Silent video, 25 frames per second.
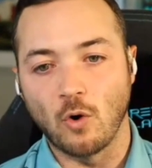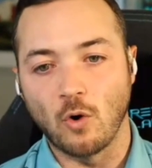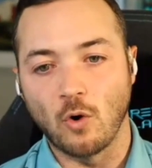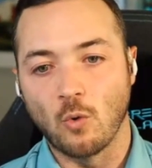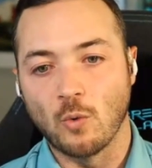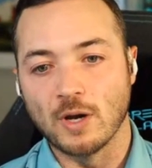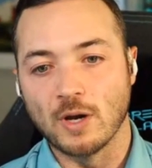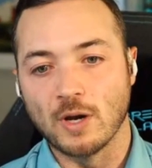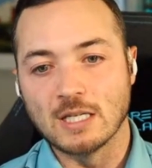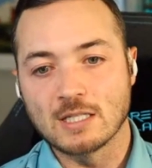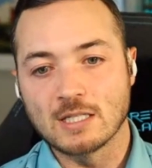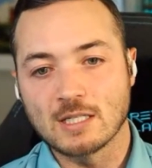
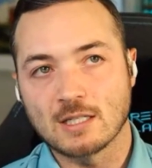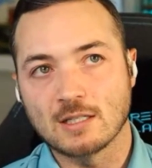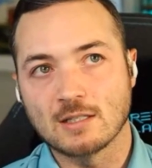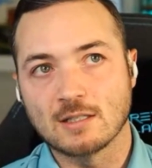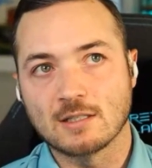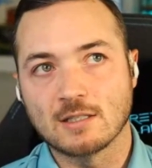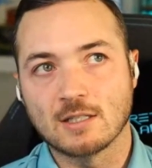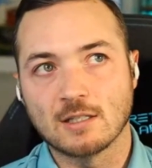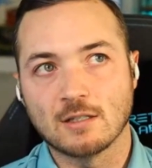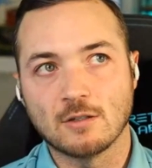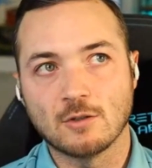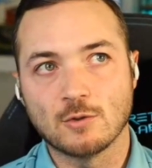always
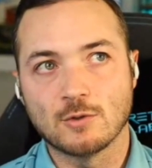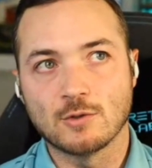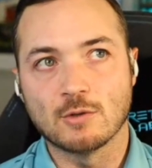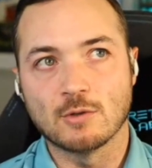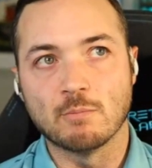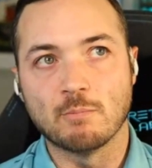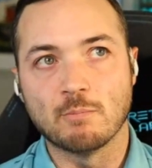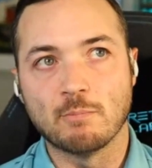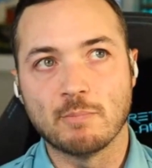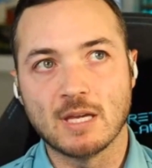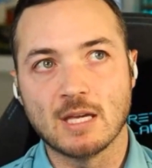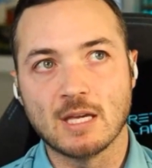continue
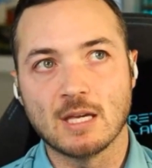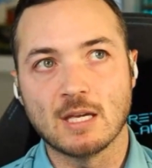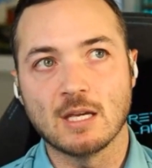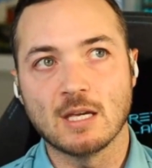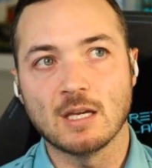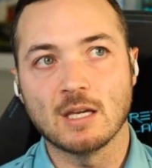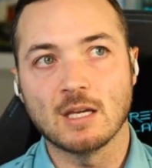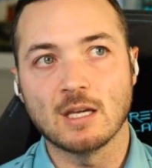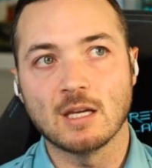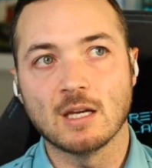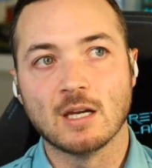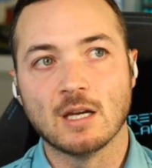to
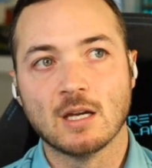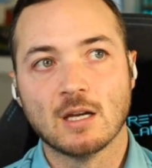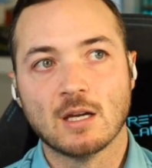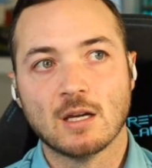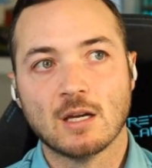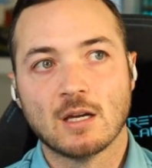be